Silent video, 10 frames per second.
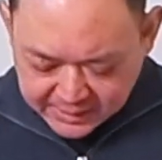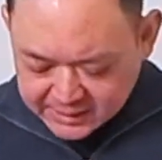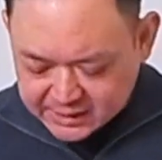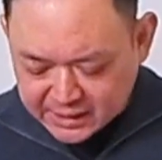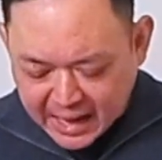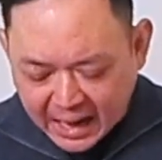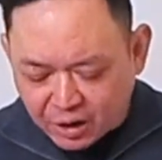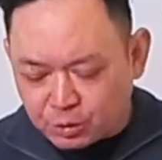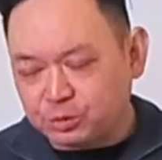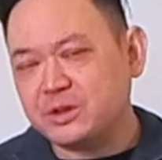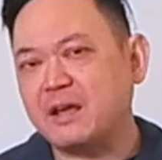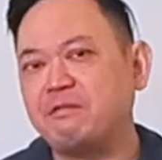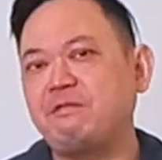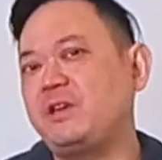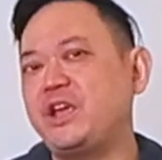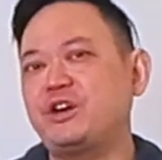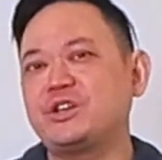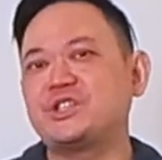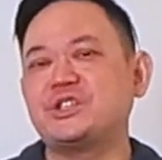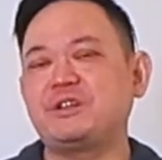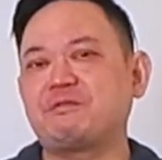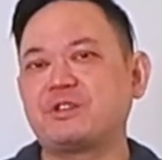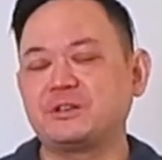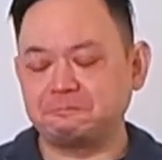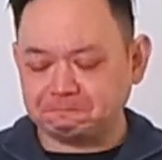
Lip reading: See, now their fear is different.